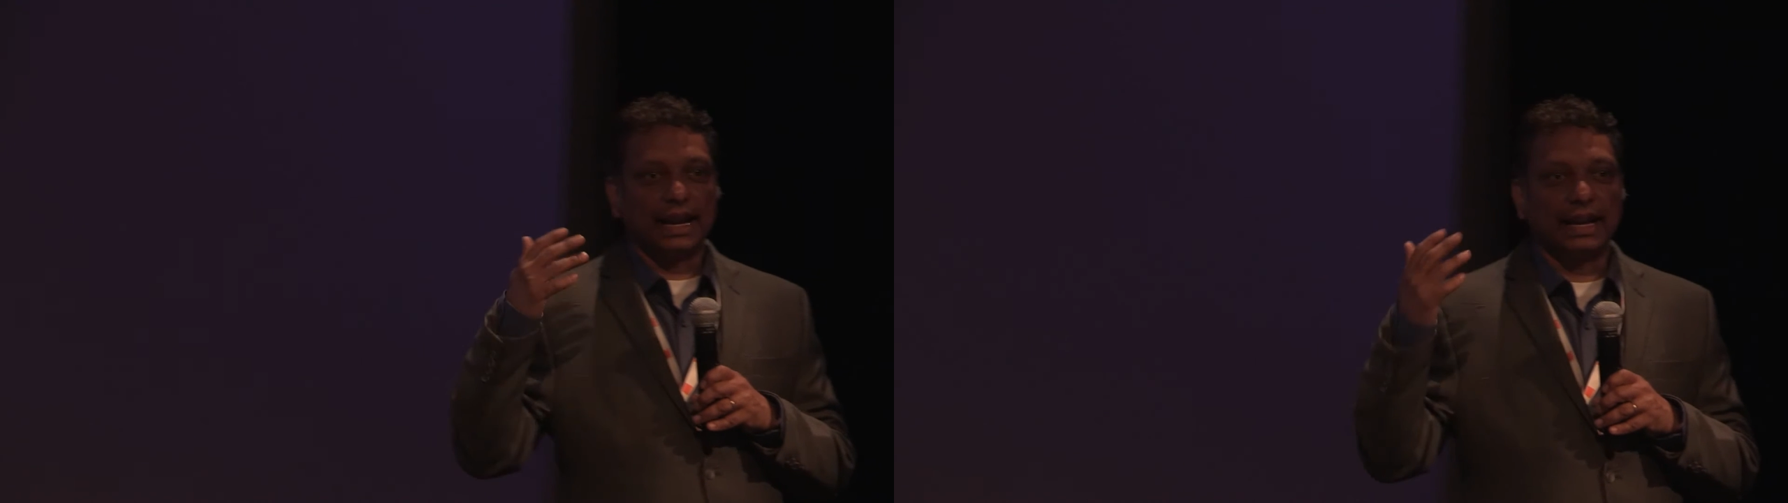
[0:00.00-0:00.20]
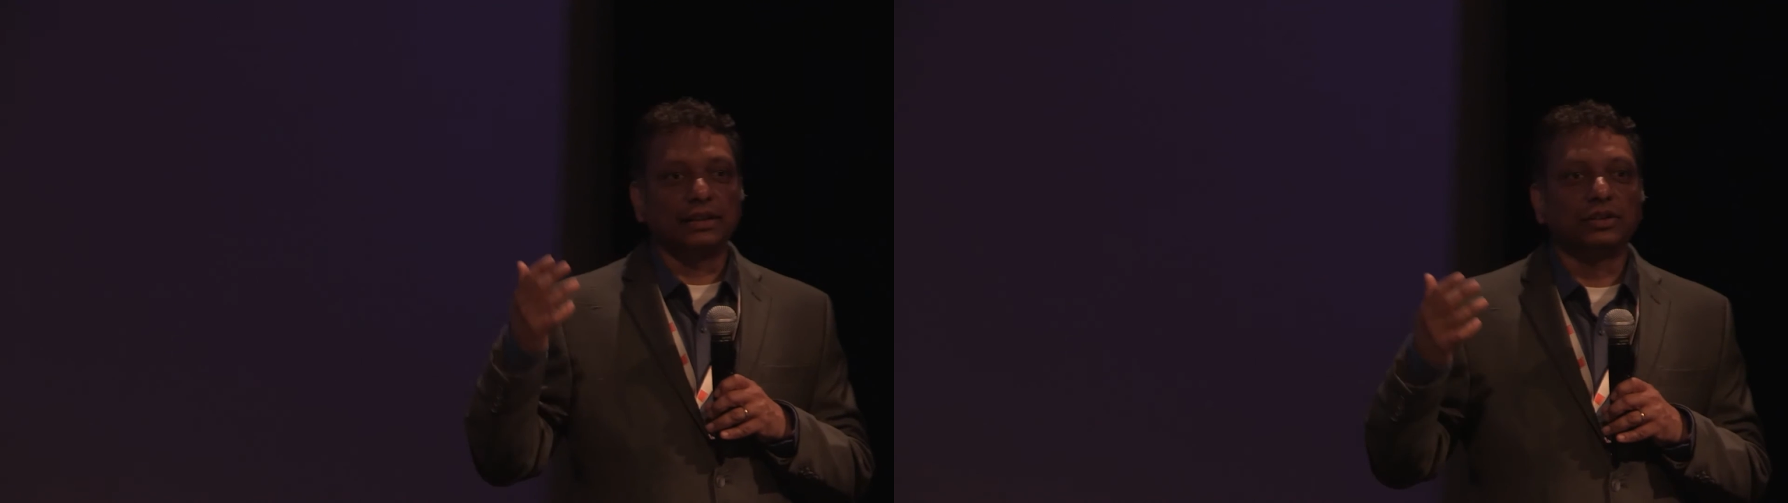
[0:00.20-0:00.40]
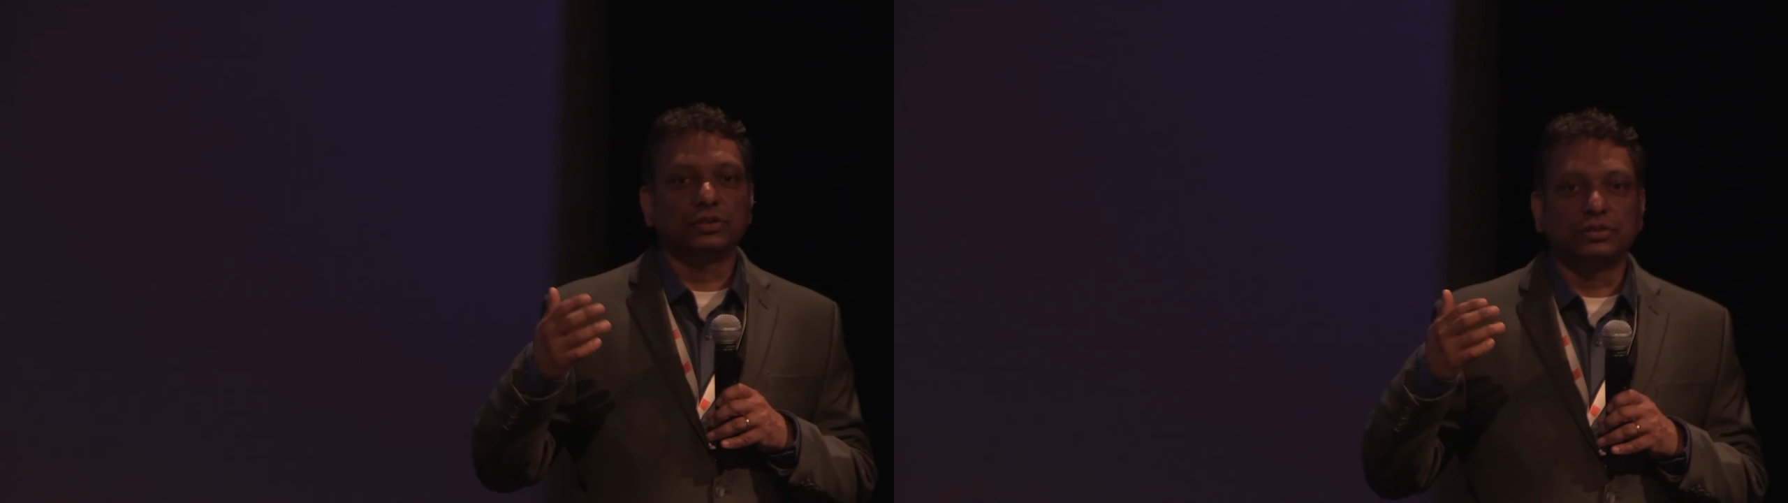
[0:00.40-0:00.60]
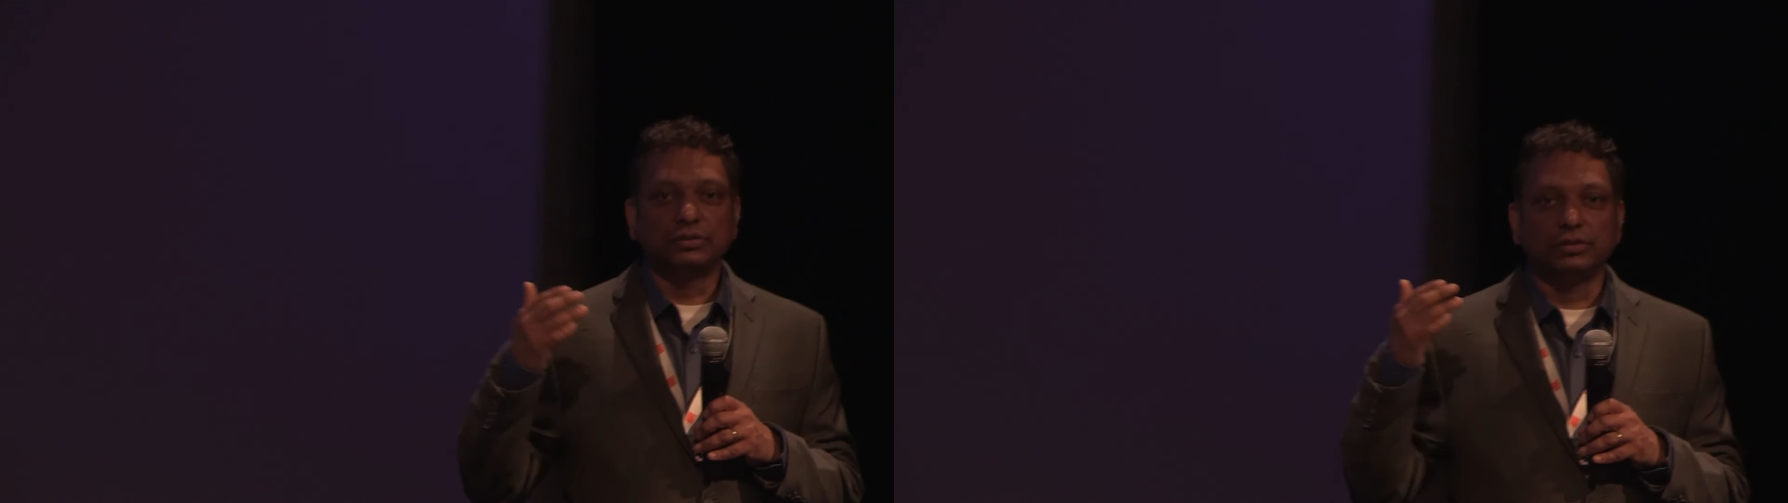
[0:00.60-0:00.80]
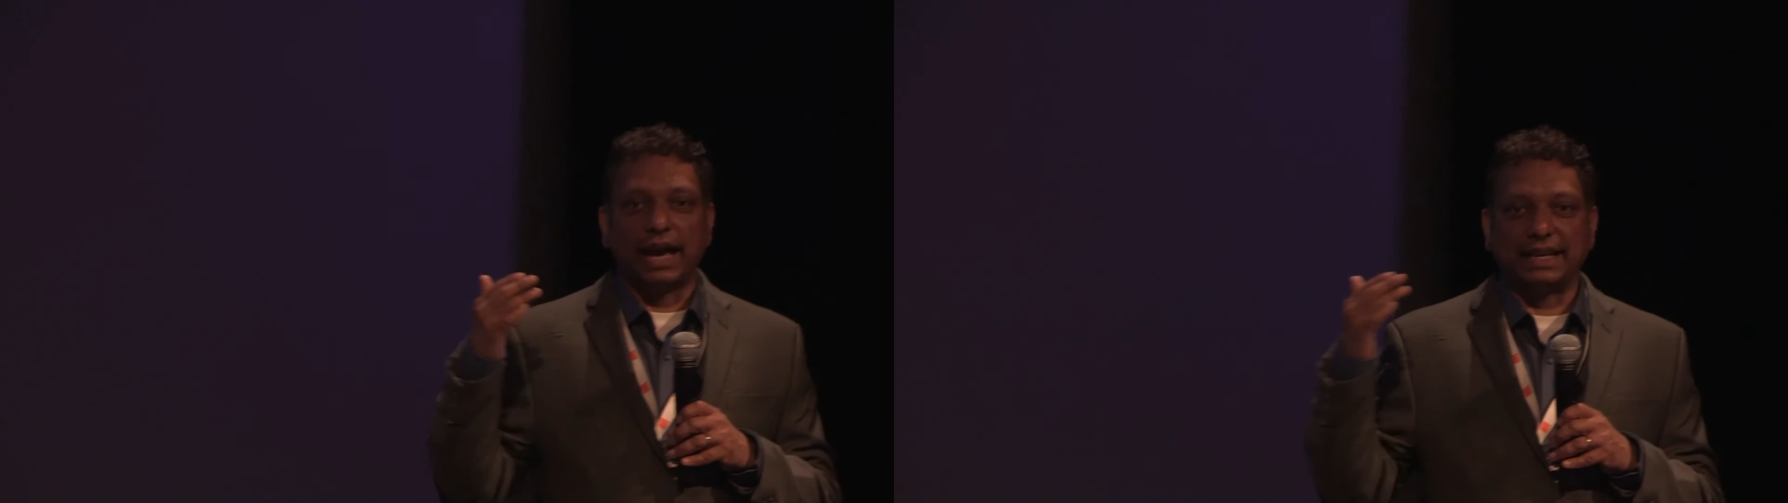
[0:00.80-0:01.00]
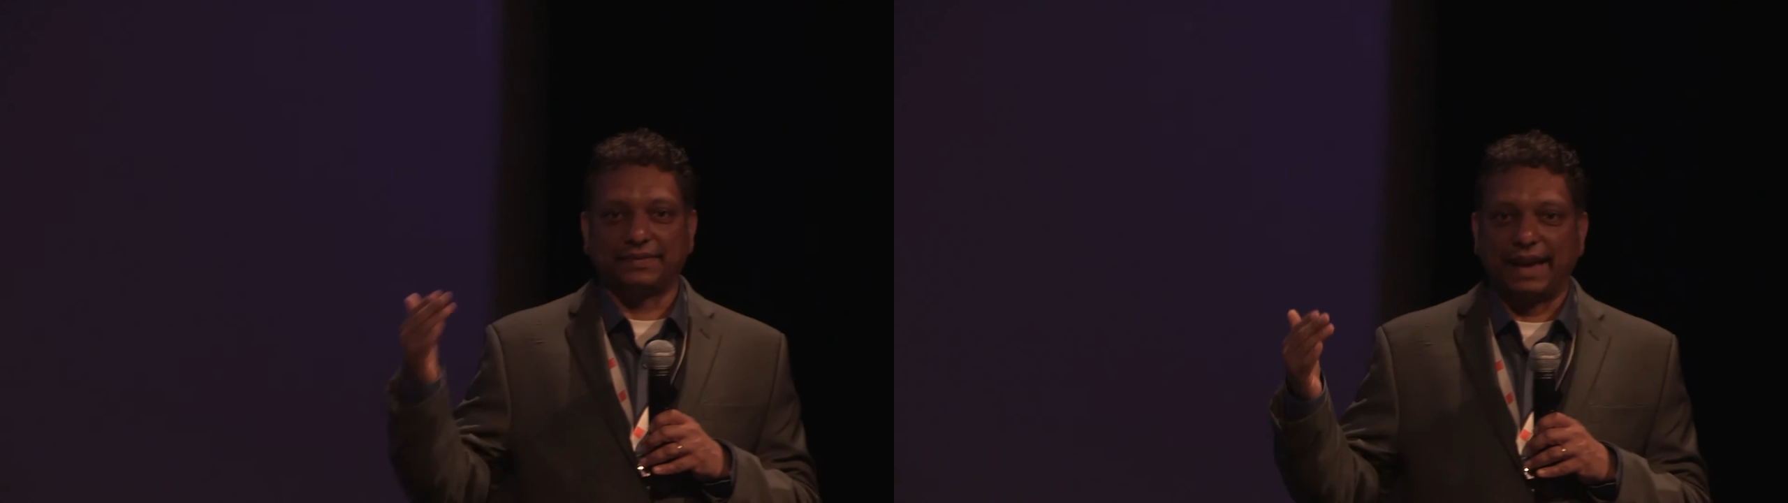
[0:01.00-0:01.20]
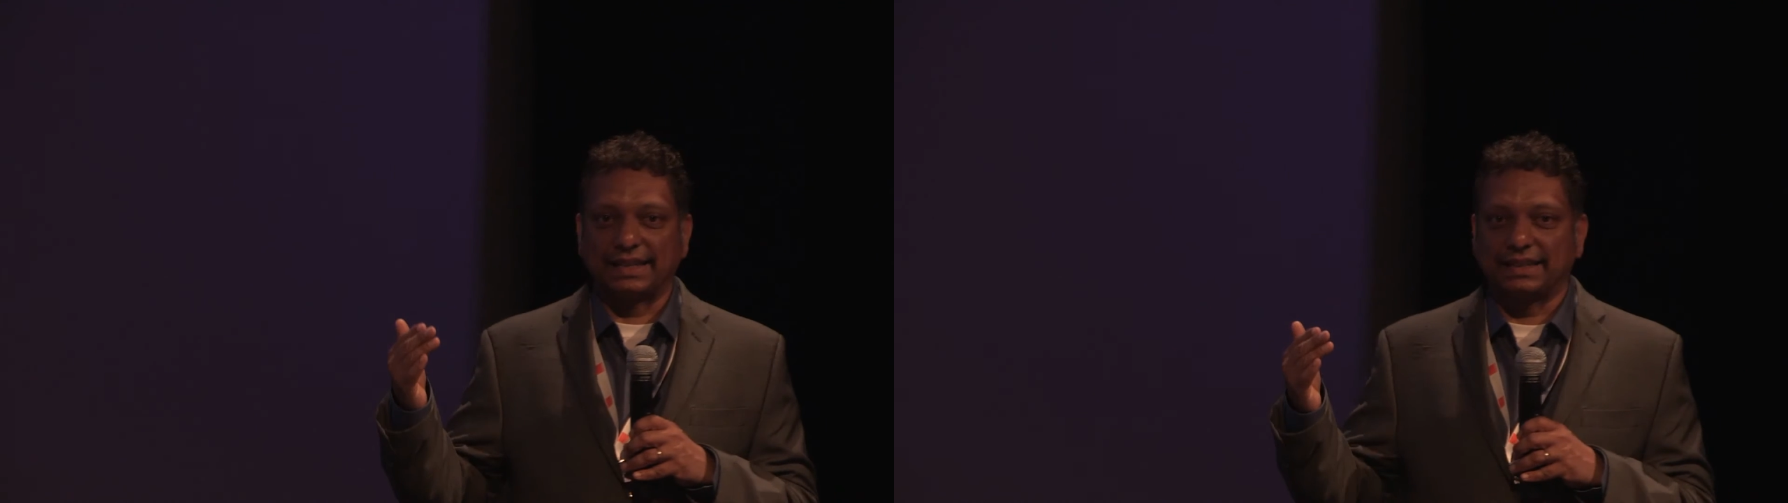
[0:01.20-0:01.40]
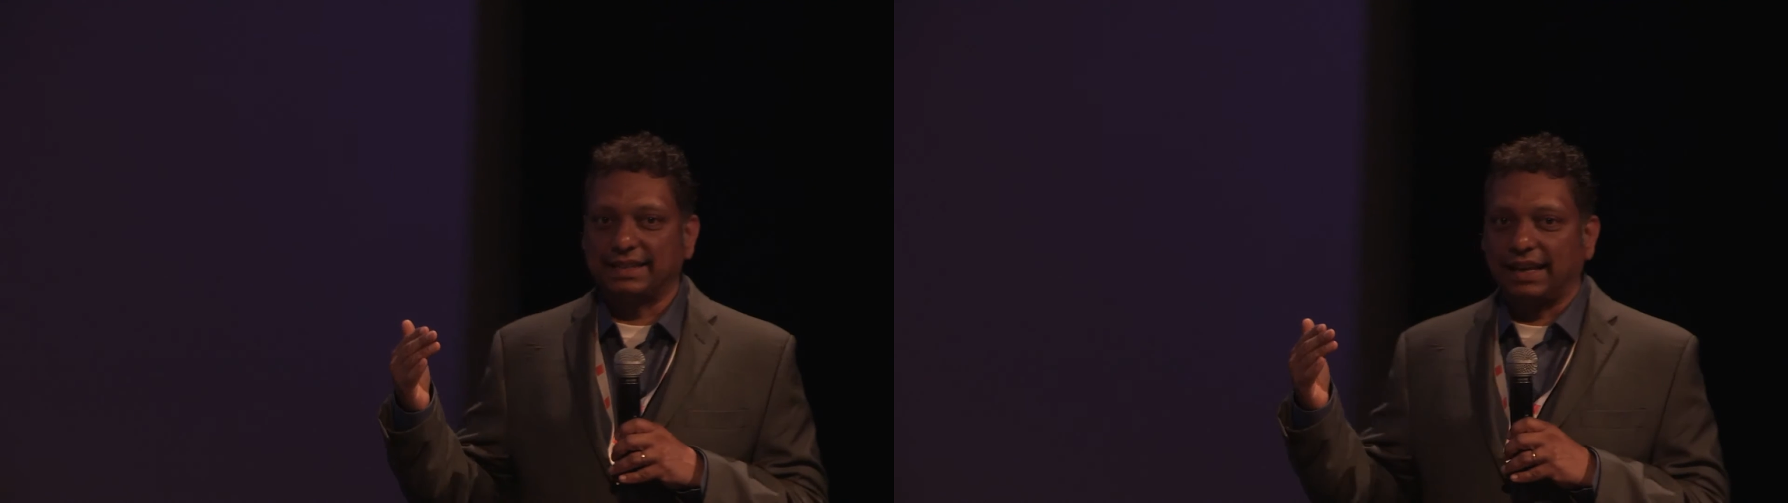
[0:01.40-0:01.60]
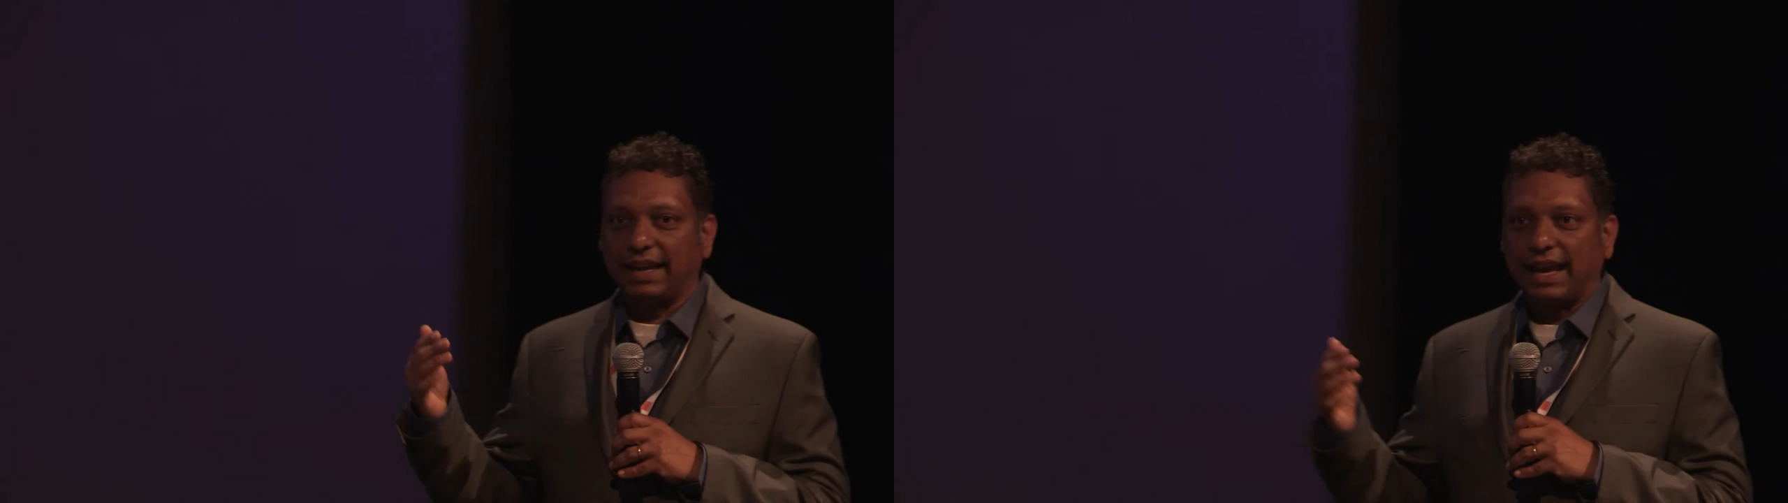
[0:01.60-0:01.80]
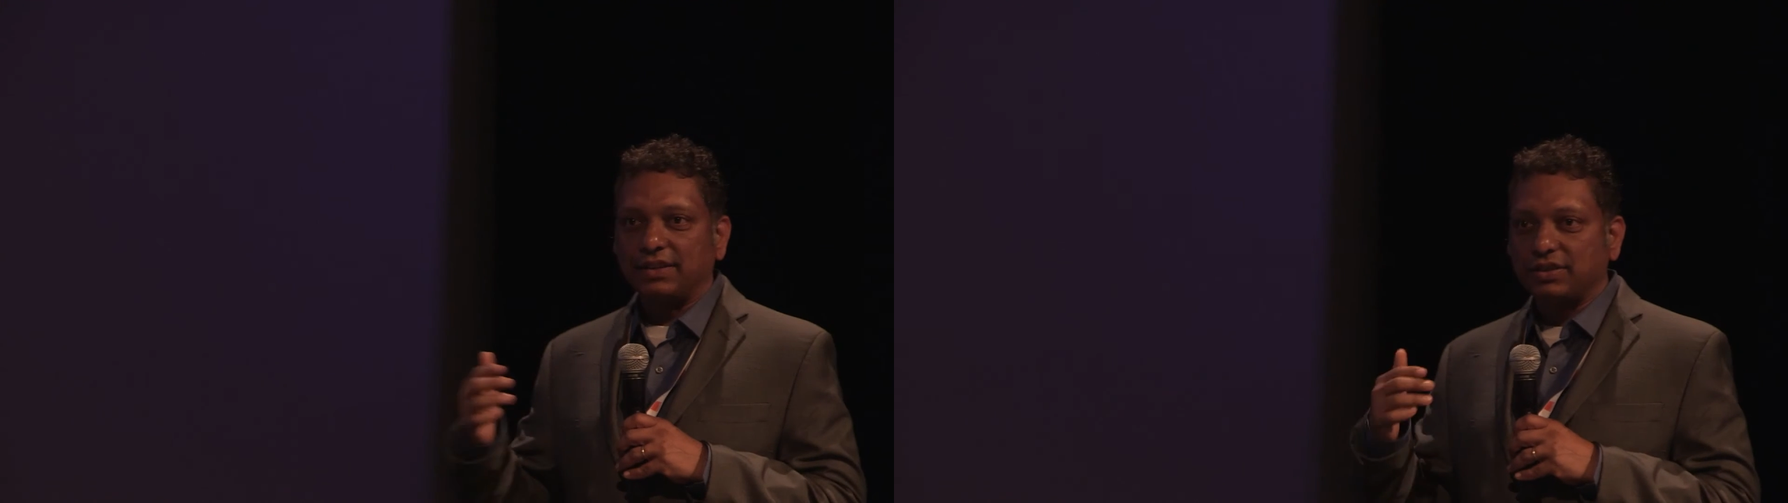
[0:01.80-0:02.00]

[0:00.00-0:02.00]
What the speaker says: I'll go through as fast as I can,